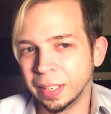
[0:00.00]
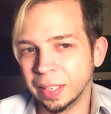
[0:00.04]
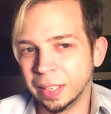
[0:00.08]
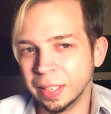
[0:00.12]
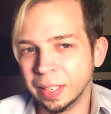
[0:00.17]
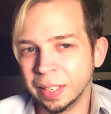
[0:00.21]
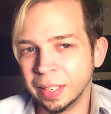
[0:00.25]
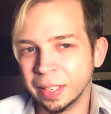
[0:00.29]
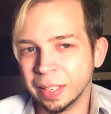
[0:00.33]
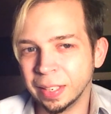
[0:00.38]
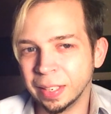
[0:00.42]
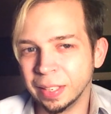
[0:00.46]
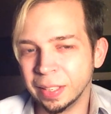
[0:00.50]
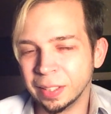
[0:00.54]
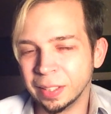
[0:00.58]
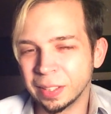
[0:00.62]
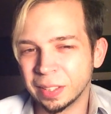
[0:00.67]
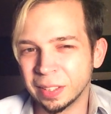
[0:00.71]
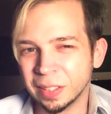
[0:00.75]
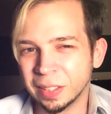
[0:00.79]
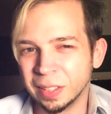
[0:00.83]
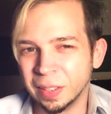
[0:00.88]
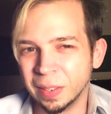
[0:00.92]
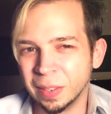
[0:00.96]
And
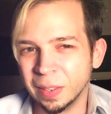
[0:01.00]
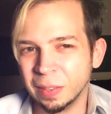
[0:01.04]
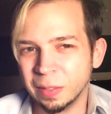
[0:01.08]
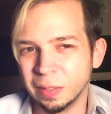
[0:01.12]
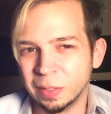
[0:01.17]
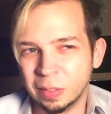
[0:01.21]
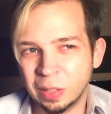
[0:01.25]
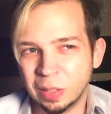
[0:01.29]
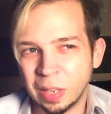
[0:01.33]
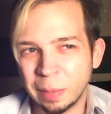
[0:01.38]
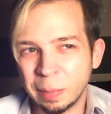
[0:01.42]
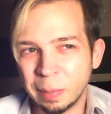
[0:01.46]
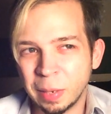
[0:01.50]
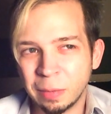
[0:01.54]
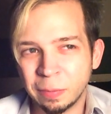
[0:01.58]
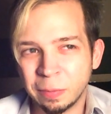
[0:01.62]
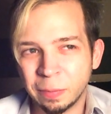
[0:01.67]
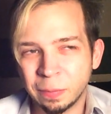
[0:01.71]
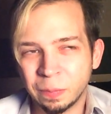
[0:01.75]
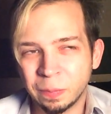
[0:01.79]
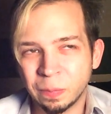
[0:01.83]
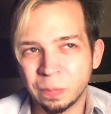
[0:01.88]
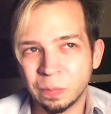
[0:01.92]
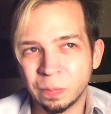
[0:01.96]
I mean,
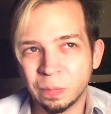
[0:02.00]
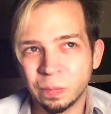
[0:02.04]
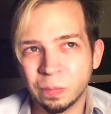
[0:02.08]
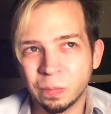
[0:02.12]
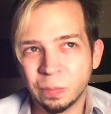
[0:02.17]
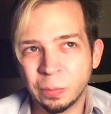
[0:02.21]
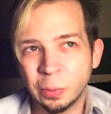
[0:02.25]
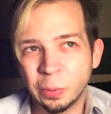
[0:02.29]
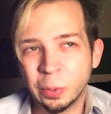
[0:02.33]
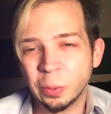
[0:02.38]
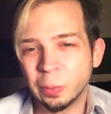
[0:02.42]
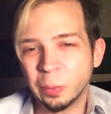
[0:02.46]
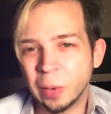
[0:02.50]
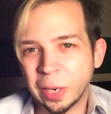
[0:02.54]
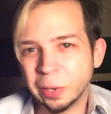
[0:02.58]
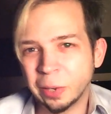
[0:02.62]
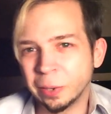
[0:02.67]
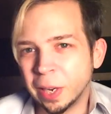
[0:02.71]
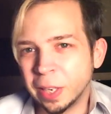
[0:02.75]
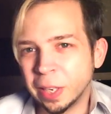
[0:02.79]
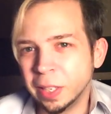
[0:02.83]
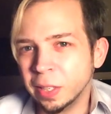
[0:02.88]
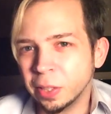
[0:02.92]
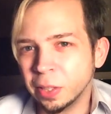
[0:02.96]
for the
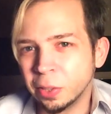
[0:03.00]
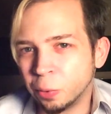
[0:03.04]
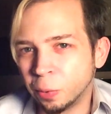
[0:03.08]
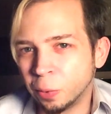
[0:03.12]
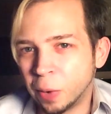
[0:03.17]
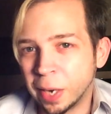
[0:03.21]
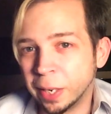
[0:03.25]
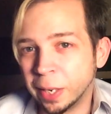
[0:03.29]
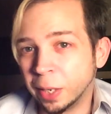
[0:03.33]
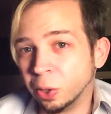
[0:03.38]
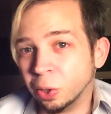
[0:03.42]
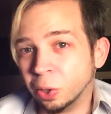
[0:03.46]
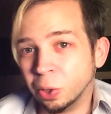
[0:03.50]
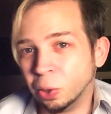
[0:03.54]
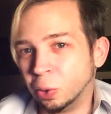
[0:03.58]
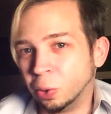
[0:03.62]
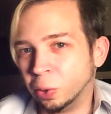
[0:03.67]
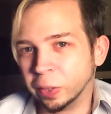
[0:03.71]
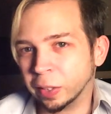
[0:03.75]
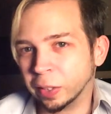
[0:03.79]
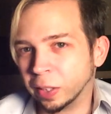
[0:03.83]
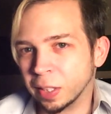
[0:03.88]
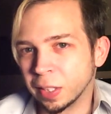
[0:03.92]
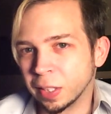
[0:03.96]
record, I didn't grind at
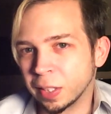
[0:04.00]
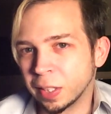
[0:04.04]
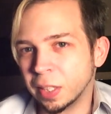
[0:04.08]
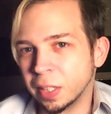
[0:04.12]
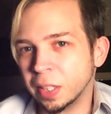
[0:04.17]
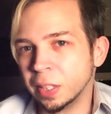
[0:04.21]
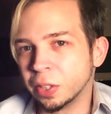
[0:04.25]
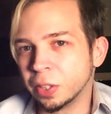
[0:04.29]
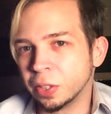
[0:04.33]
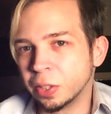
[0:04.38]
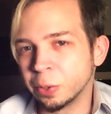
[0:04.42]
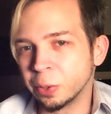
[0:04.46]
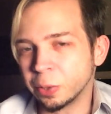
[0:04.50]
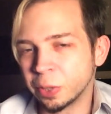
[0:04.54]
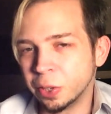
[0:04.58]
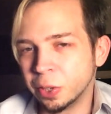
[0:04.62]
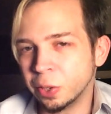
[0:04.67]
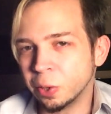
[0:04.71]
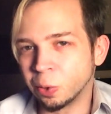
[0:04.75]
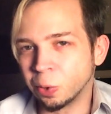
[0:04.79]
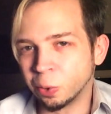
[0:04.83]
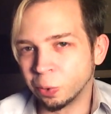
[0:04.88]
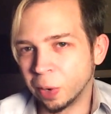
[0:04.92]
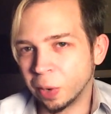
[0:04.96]
all in this. I didn't. There's
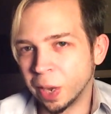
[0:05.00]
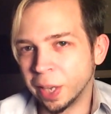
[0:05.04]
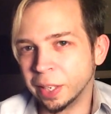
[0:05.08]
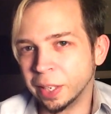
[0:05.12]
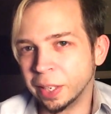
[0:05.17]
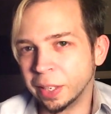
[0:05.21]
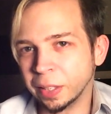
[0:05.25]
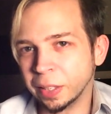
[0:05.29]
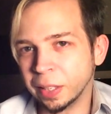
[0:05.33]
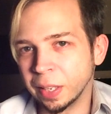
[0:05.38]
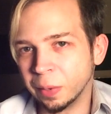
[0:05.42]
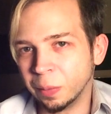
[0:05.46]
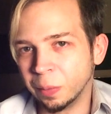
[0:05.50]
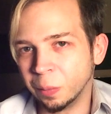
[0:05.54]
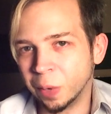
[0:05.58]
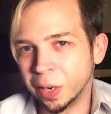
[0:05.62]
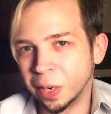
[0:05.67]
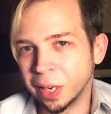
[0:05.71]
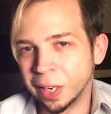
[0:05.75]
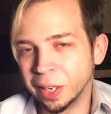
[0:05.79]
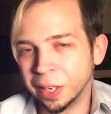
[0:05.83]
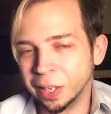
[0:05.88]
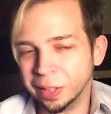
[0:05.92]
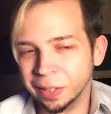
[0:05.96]
no grinding that
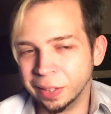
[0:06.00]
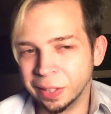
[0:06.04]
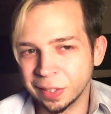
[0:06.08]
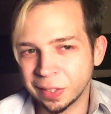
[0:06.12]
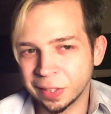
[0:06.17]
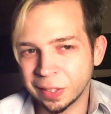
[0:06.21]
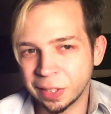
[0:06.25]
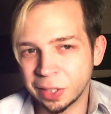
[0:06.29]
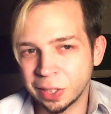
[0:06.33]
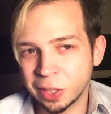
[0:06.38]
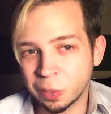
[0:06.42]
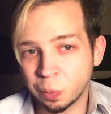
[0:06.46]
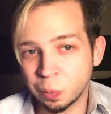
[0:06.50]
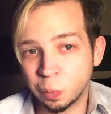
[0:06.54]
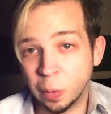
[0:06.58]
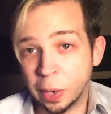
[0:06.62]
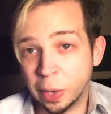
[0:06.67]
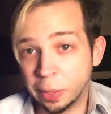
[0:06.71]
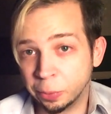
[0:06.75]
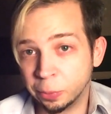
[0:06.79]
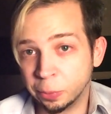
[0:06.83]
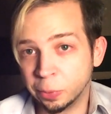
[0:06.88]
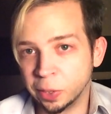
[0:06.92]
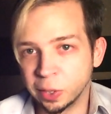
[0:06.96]
went on in this. I just
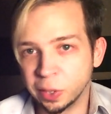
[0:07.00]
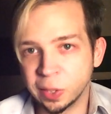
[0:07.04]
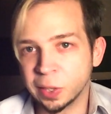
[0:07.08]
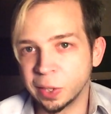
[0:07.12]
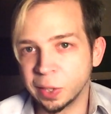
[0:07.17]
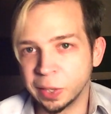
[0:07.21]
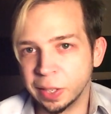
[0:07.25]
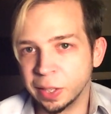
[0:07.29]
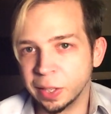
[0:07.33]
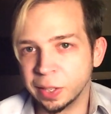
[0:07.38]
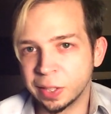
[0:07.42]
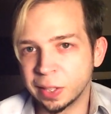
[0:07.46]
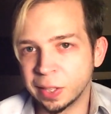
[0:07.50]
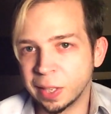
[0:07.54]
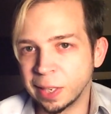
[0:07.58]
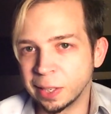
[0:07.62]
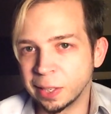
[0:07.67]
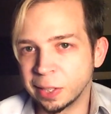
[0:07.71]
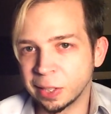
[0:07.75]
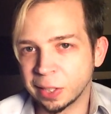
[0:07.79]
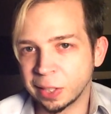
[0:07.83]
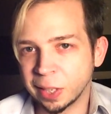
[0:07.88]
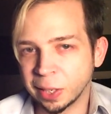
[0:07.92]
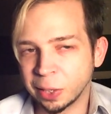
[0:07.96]
went through the
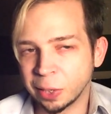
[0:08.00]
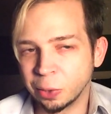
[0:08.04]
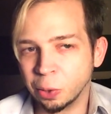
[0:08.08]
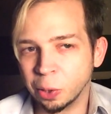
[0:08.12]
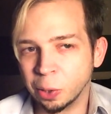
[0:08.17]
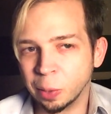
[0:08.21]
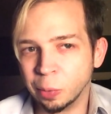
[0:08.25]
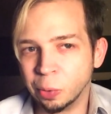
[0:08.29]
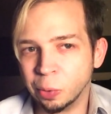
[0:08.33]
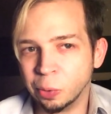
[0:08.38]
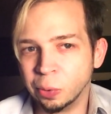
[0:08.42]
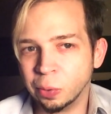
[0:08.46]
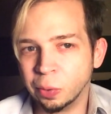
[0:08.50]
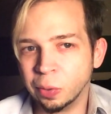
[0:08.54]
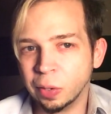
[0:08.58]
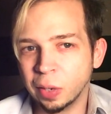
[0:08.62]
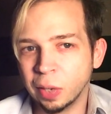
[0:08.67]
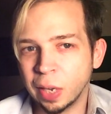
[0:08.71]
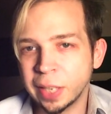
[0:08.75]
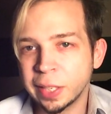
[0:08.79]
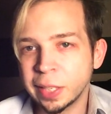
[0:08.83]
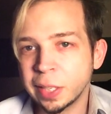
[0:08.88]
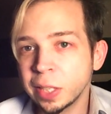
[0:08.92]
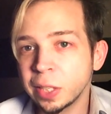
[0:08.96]
stages like normal.
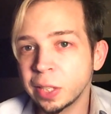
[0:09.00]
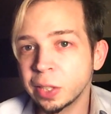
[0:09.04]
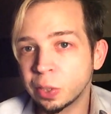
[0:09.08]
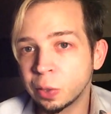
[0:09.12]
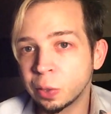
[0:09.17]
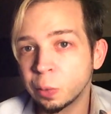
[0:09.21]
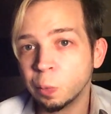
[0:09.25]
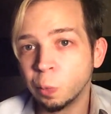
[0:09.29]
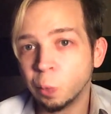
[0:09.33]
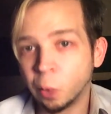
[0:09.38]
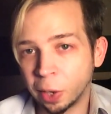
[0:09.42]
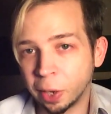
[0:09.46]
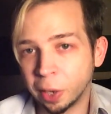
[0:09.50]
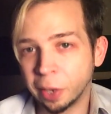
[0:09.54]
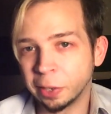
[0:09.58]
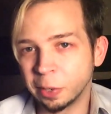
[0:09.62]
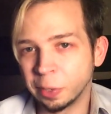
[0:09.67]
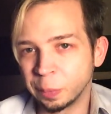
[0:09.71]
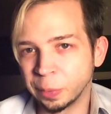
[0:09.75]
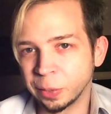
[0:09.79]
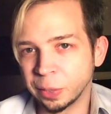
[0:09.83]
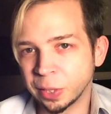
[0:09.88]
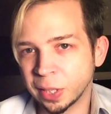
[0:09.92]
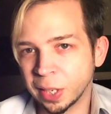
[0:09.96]
I did
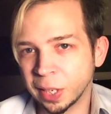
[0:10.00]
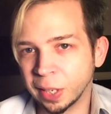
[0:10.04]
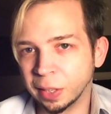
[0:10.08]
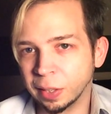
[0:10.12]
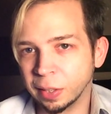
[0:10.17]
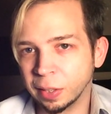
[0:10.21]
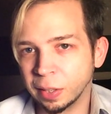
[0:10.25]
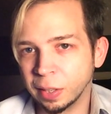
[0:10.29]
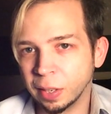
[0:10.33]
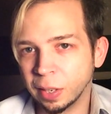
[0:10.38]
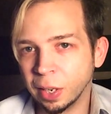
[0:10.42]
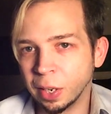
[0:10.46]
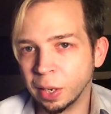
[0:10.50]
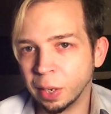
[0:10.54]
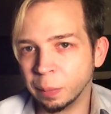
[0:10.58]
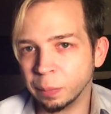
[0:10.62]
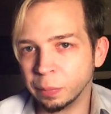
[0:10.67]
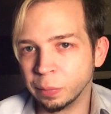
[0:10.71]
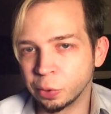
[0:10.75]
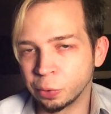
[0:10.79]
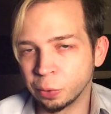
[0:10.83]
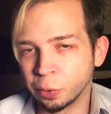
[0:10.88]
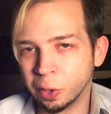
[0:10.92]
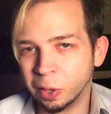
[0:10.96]
100%
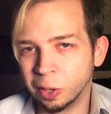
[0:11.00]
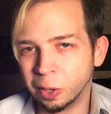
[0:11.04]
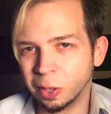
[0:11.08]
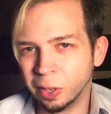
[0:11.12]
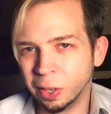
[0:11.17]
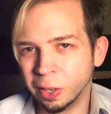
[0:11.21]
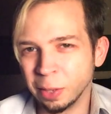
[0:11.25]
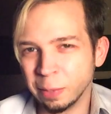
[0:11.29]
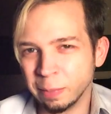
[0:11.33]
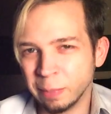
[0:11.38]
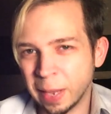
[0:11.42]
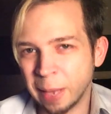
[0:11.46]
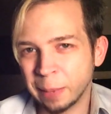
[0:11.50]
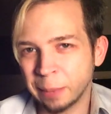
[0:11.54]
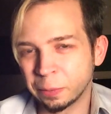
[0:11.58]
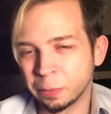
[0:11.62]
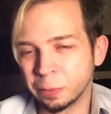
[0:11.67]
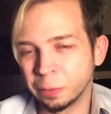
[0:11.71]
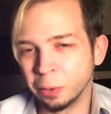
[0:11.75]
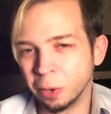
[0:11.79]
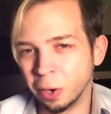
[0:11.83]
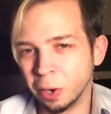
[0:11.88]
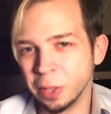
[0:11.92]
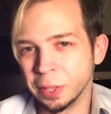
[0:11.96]
draw all the maps
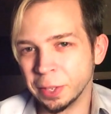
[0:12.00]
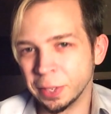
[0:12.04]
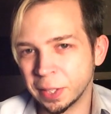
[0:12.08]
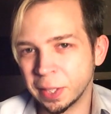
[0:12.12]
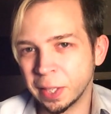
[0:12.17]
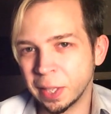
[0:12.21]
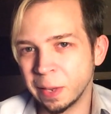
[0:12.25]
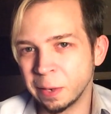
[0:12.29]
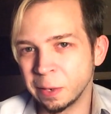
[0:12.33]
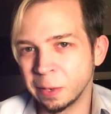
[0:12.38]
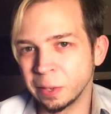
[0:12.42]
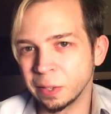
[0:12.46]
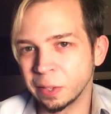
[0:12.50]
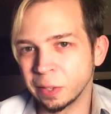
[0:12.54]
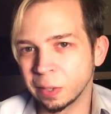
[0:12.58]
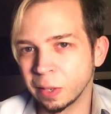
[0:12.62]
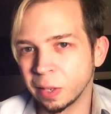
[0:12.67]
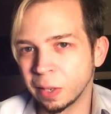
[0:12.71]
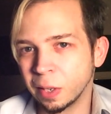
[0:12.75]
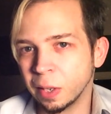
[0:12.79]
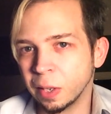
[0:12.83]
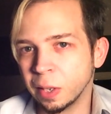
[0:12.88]
for all the stages.